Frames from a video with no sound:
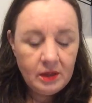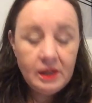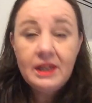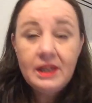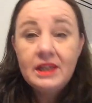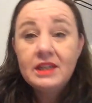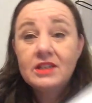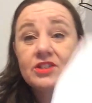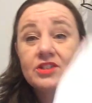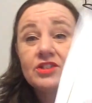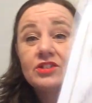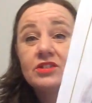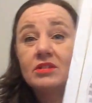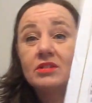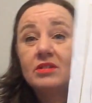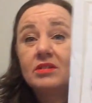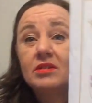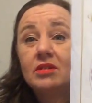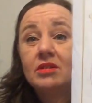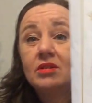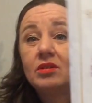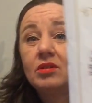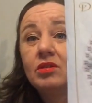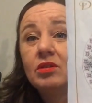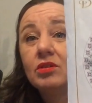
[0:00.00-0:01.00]
is
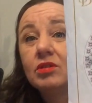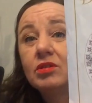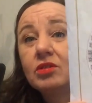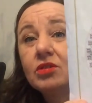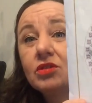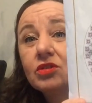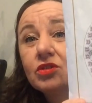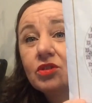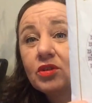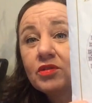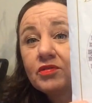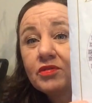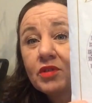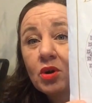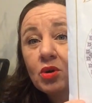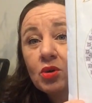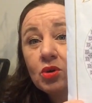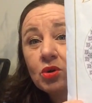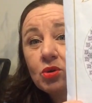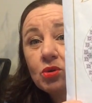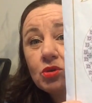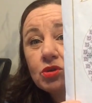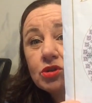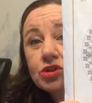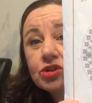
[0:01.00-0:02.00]
the
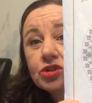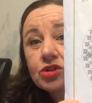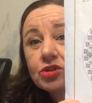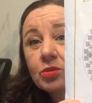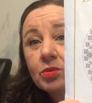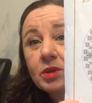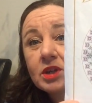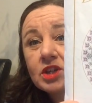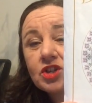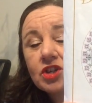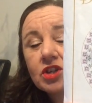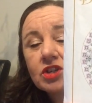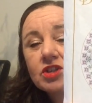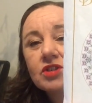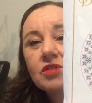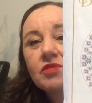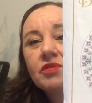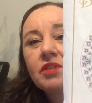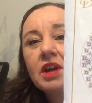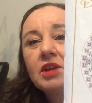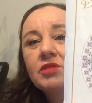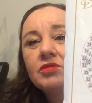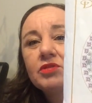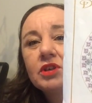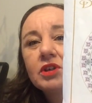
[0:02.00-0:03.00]
Vogels, which is a
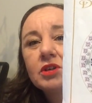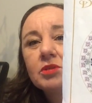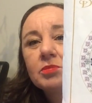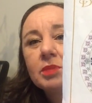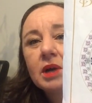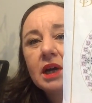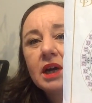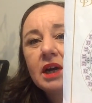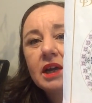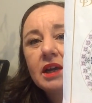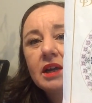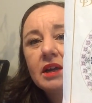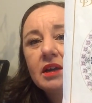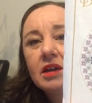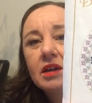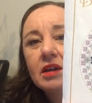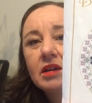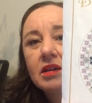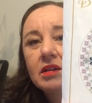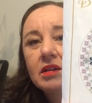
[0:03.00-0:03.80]
favorite by